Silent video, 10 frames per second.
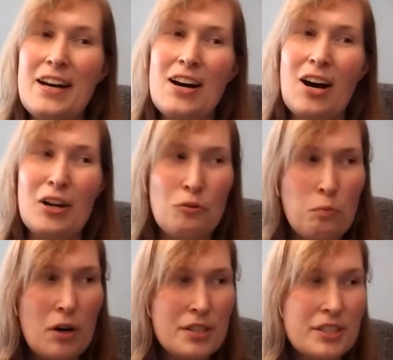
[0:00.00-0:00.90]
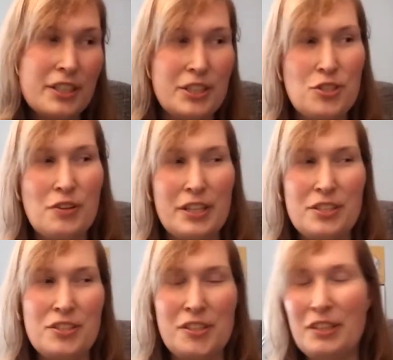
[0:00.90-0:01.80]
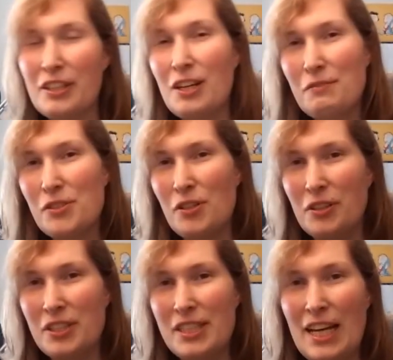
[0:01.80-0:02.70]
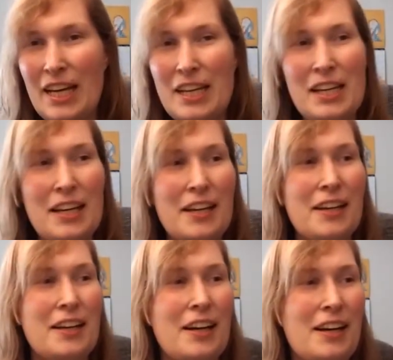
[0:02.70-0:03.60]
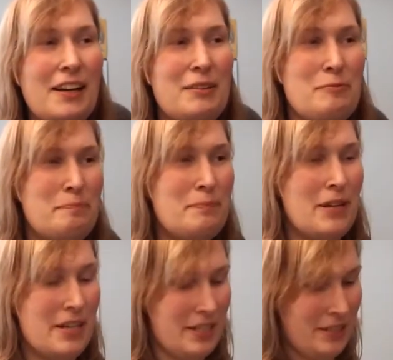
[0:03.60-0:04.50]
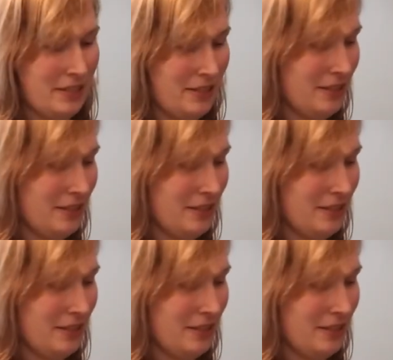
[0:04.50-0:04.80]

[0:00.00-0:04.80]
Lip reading: I was gonna try to do a cover song today, but